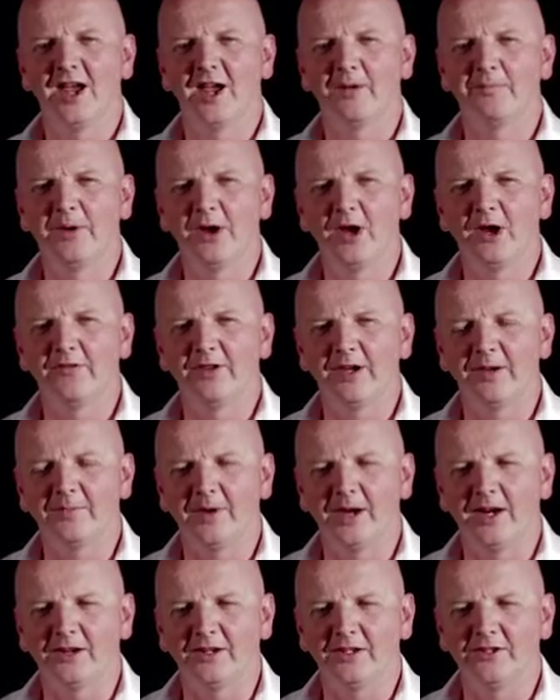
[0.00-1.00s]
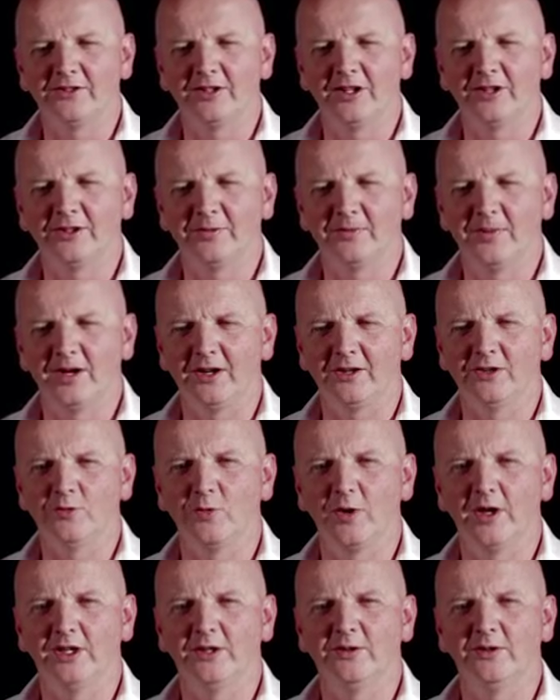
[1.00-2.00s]
a perfect marriage is a marriage
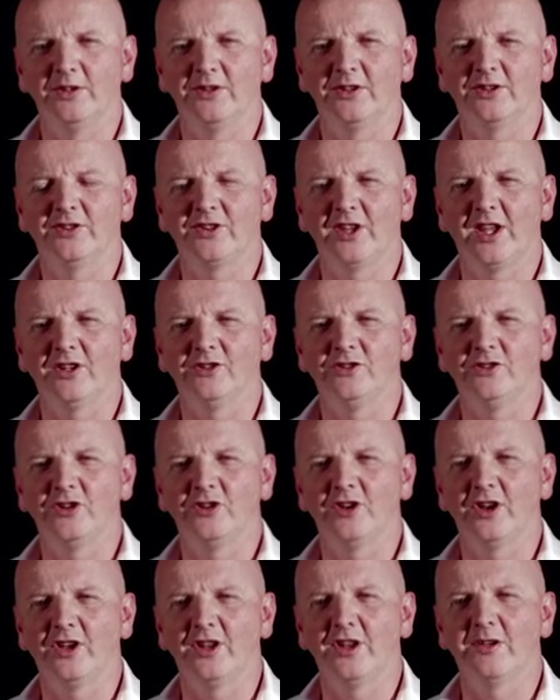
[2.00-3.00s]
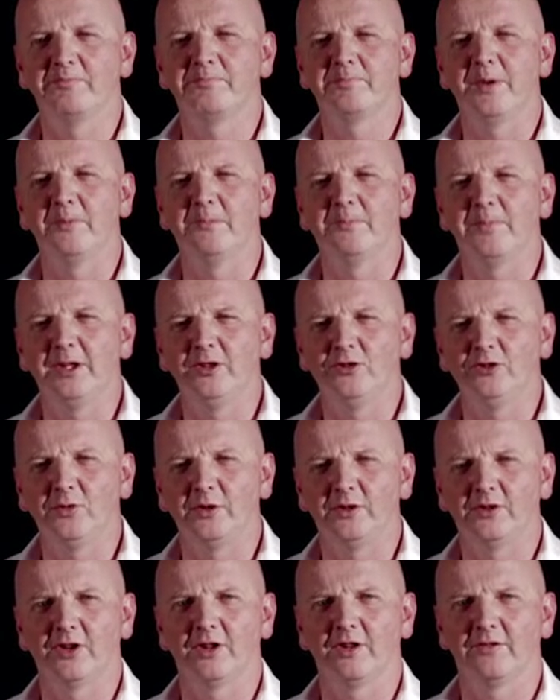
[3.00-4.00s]
where you understand you're going to bump into
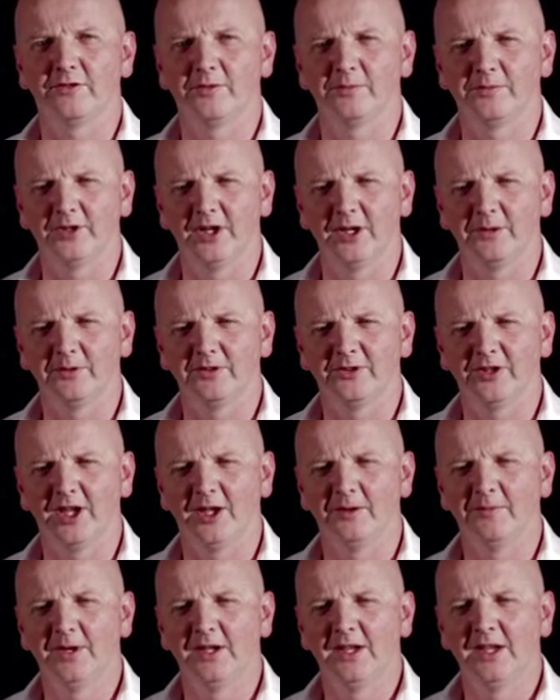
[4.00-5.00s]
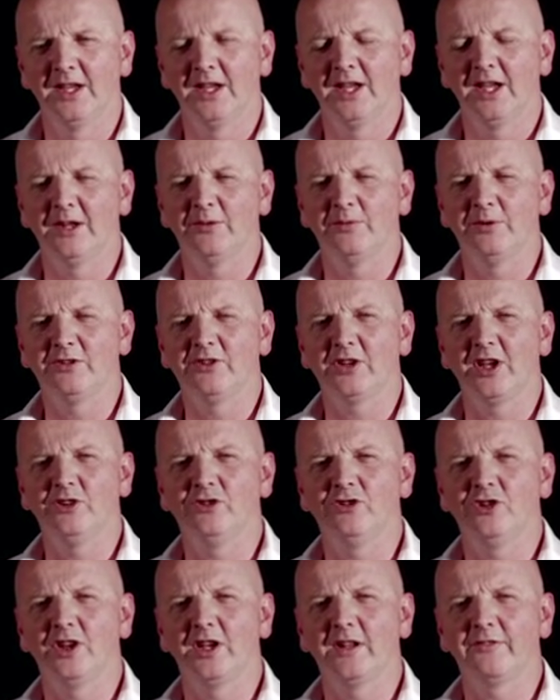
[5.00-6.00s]
each other from time to time, in which case
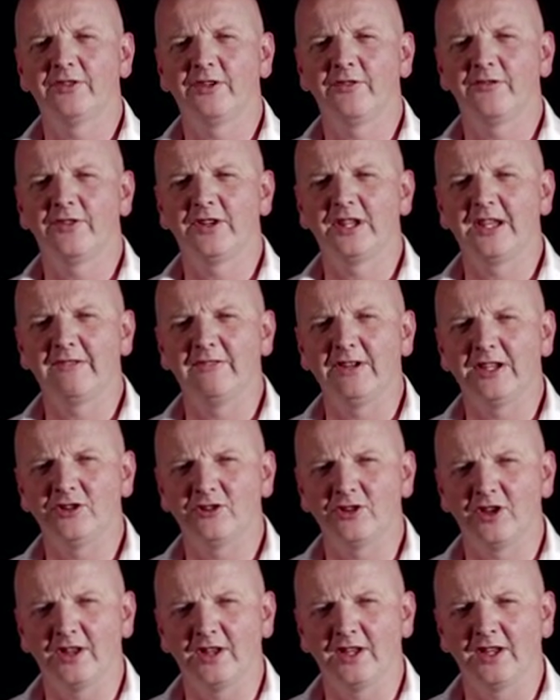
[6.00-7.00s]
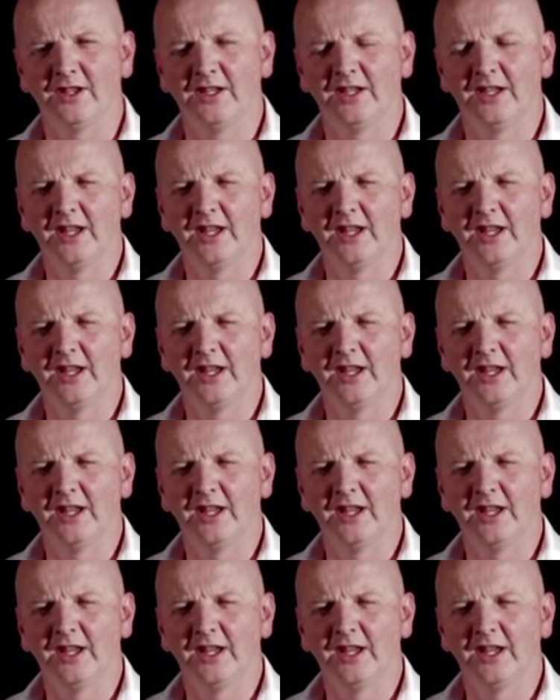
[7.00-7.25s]
you're going to have to forgive each other,